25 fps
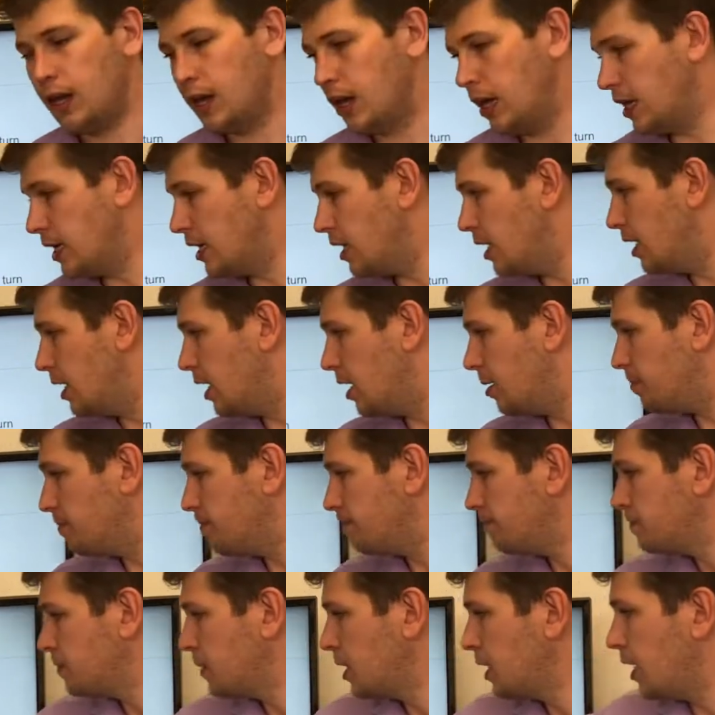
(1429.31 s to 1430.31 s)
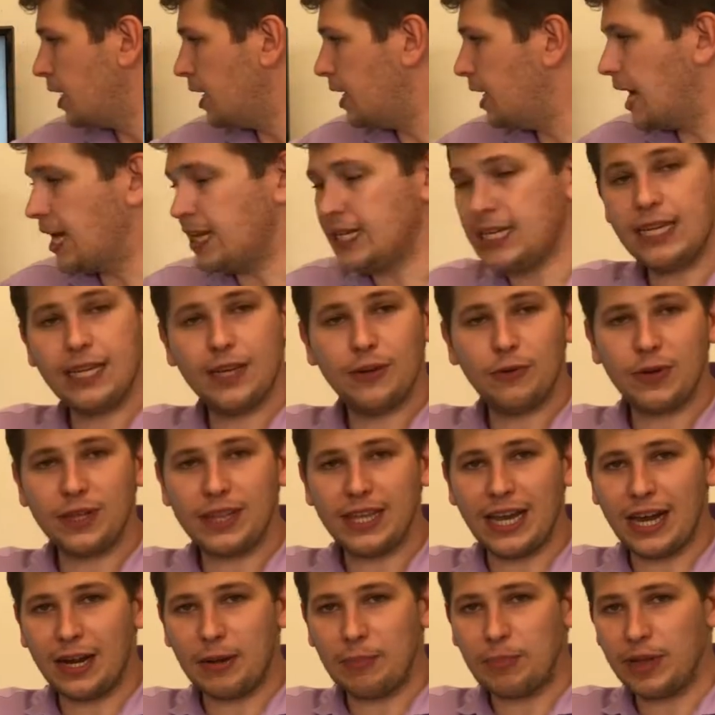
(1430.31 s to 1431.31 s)
Again, an idea
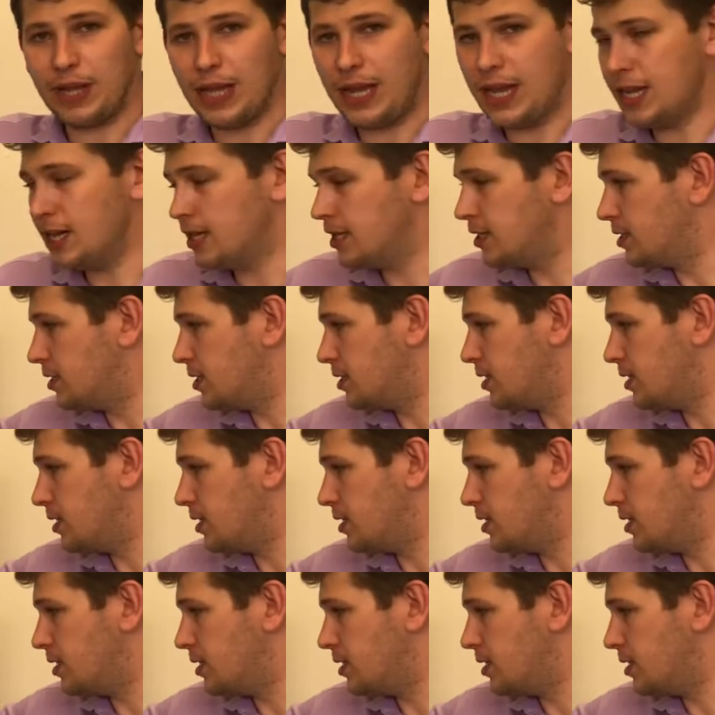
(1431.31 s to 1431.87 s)
without a plan